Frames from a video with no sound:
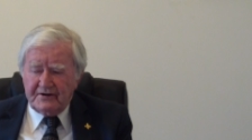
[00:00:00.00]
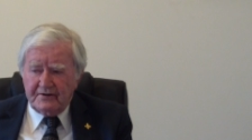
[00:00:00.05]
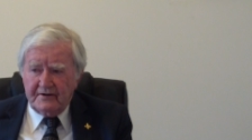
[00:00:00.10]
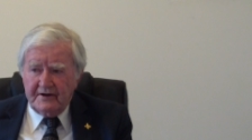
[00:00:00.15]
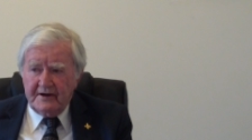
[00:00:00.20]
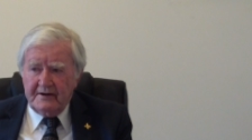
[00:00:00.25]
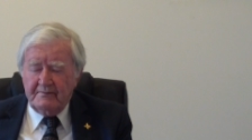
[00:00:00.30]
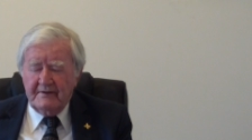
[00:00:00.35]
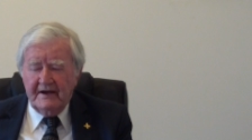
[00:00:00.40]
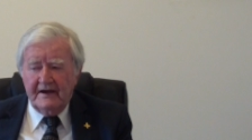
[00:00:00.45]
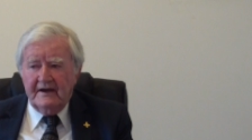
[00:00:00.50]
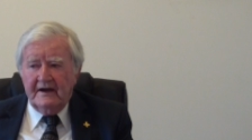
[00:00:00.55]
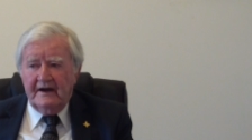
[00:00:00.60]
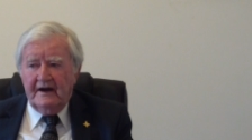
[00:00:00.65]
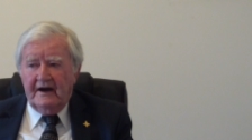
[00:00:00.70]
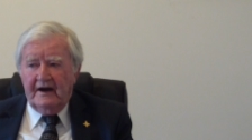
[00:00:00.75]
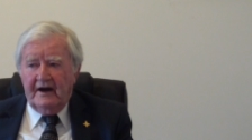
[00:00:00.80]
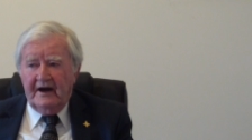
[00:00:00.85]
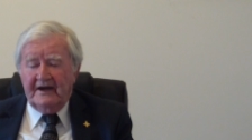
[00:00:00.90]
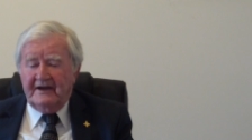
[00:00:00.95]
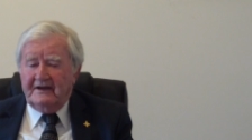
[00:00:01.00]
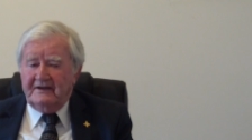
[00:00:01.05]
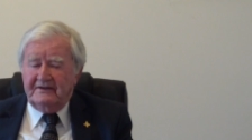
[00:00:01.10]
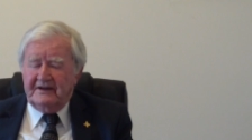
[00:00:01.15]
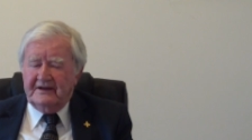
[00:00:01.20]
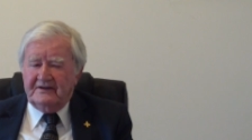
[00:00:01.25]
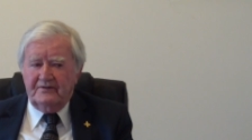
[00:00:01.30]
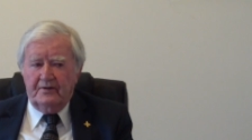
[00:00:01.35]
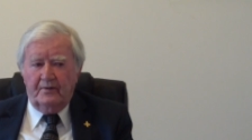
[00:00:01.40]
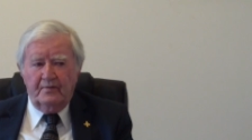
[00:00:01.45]
time, I
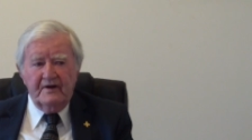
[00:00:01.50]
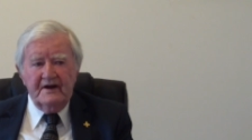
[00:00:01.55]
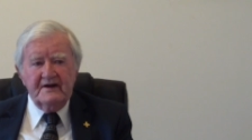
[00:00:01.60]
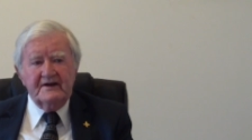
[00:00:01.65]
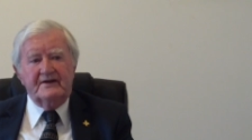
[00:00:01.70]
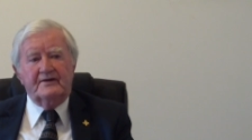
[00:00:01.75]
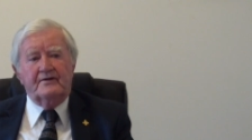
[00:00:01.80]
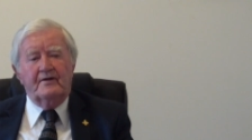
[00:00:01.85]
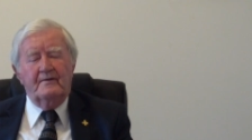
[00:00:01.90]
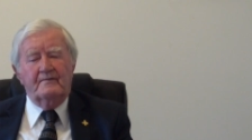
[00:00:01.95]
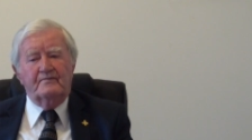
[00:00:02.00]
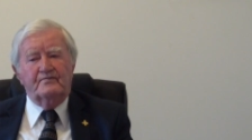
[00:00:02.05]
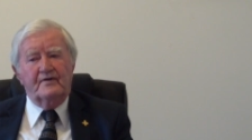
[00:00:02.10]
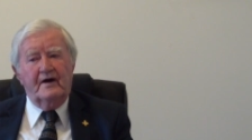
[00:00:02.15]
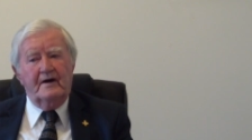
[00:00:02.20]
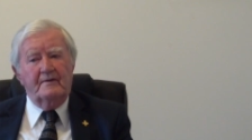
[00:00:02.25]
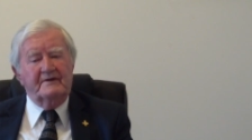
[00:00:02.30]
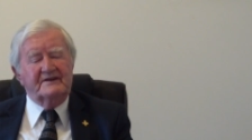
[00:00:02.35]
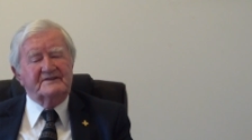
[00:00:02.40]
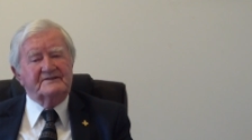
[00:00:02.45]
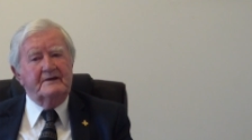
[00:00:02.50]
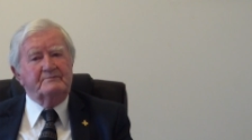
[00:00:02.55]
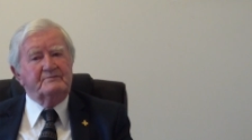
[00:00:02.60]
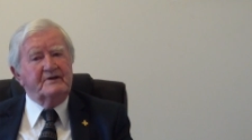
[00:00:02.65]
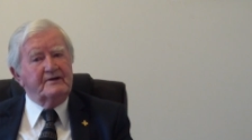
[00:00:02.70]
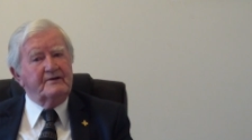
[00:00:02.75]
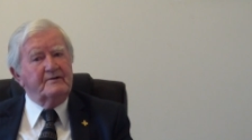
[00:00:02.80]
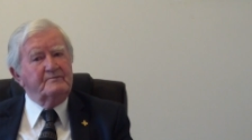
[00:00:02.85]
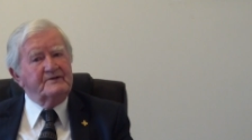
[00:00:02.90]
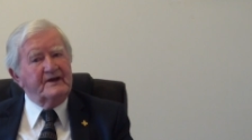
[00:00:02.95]
didn't know where he come from, except
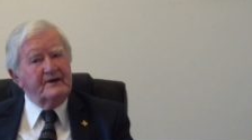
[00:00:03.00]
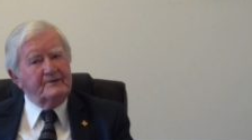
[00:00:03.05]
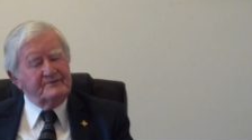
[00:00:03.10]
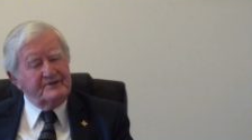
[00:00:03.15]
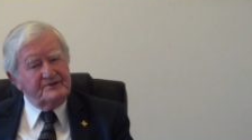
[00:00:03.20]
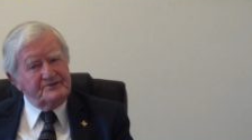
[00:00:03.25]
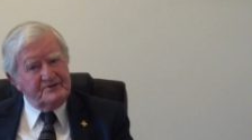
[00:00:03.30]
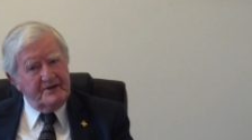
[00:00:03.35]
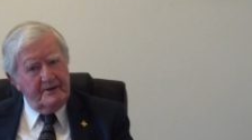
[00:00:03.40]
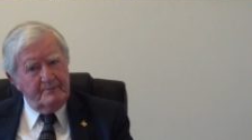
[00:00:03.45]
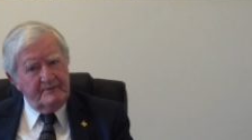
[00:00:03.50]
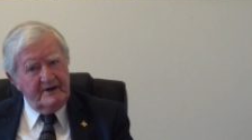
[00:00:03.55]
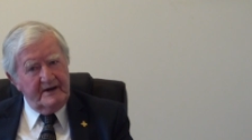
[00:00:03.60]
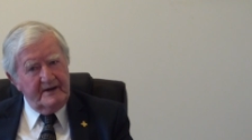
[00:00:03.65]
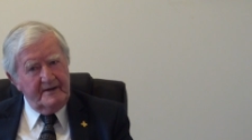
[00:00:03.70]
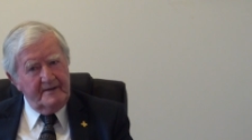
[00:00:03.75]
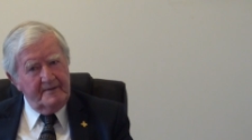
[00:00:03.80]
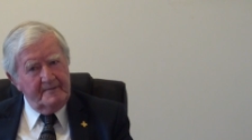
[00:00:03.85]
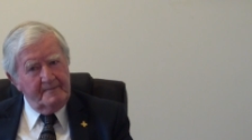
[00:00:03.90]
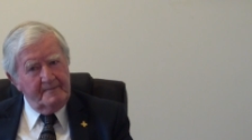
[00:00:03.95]
he come down the chimney.